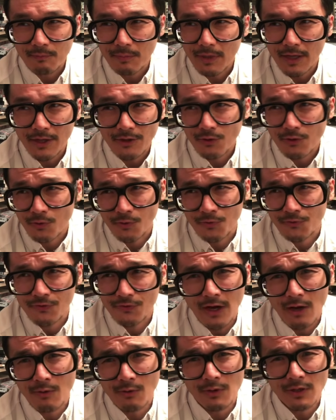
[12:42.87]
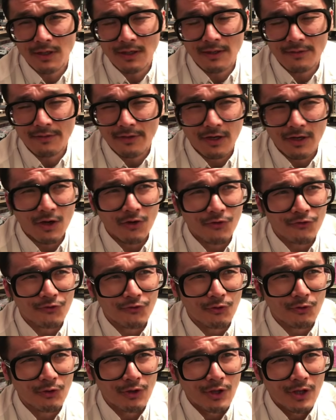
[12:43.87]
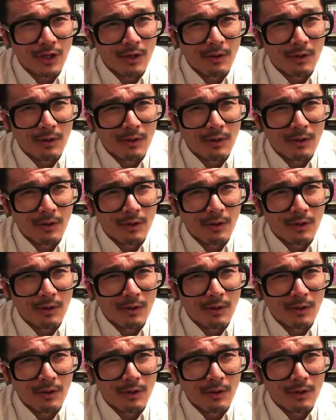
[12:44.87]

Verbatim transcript: by Kurosawa, and then also